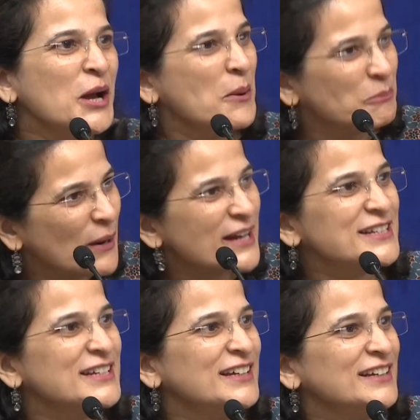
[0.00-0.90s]

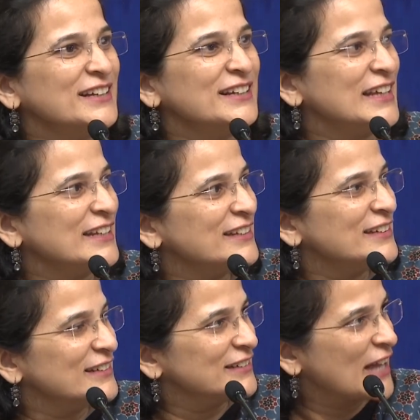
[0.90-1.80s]
But in
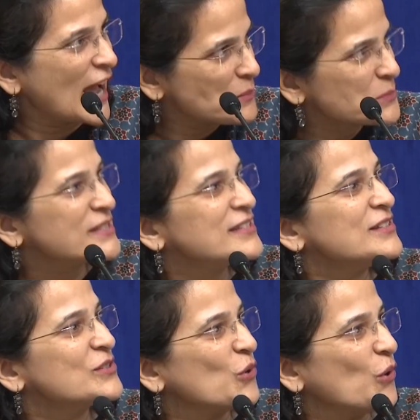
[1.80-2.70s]
the
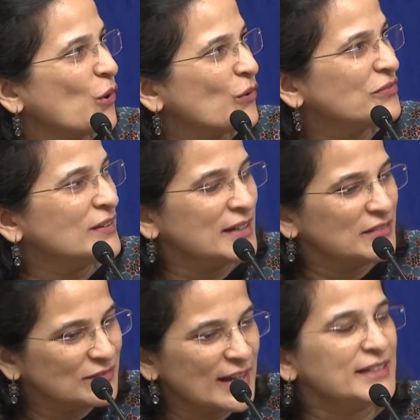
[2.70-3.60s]
absence of
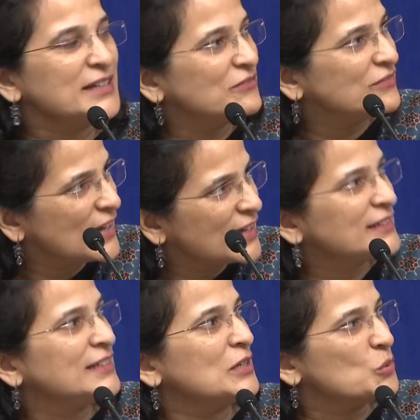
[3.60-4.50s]
very,
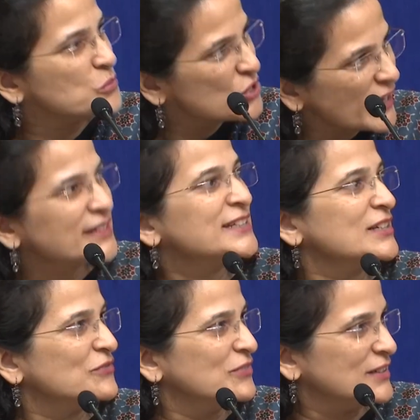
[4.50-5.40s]
very
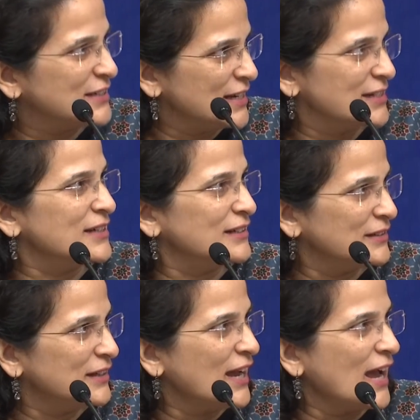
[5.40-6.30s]
objective data,
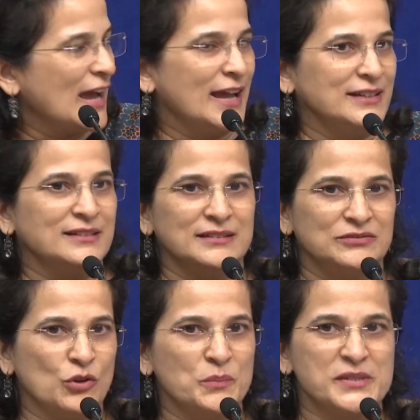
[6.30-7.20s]
and
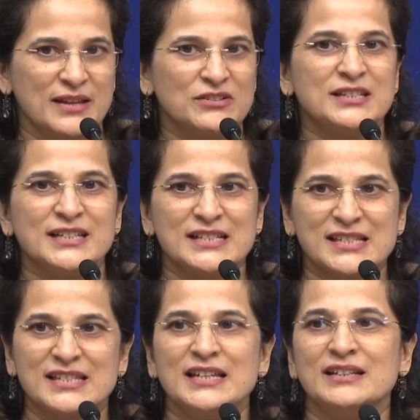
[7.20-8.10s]
Form
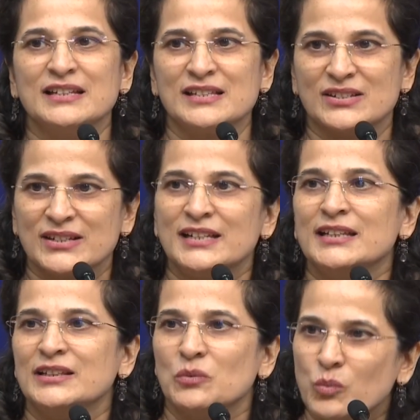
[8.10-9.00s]
17C is
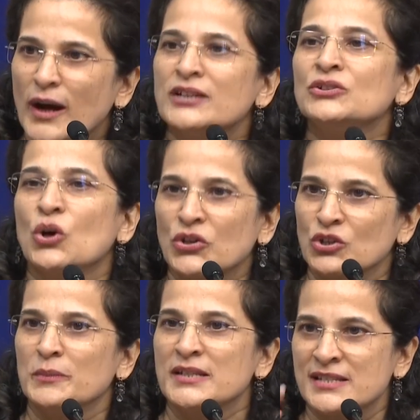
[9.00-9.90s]
really the one
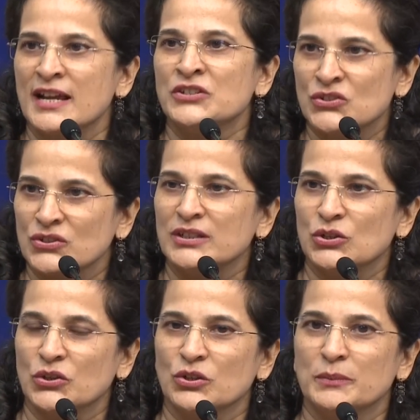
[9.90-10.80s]
document, statutory
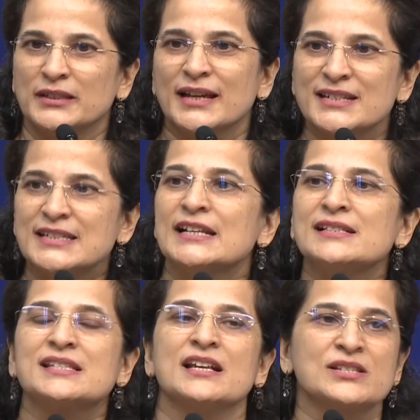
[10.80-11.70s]
document, that
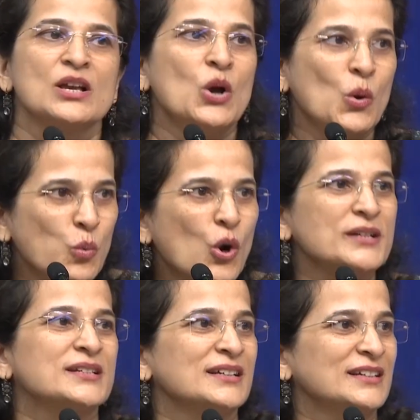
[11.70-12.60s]
tells us
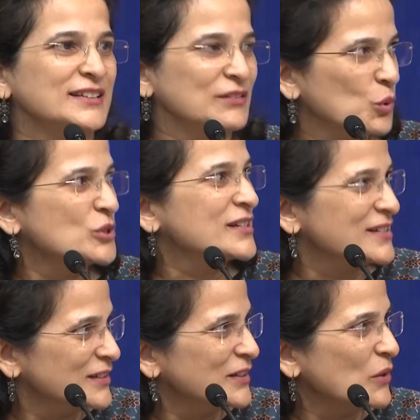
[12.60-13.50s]
what the voter
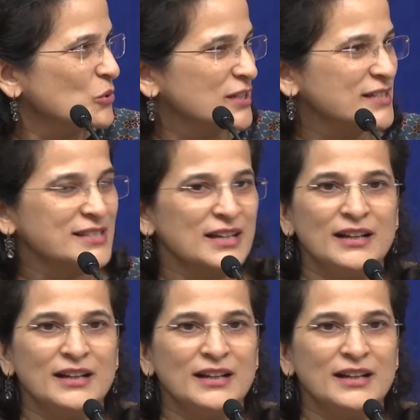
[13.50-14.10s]
turnout is.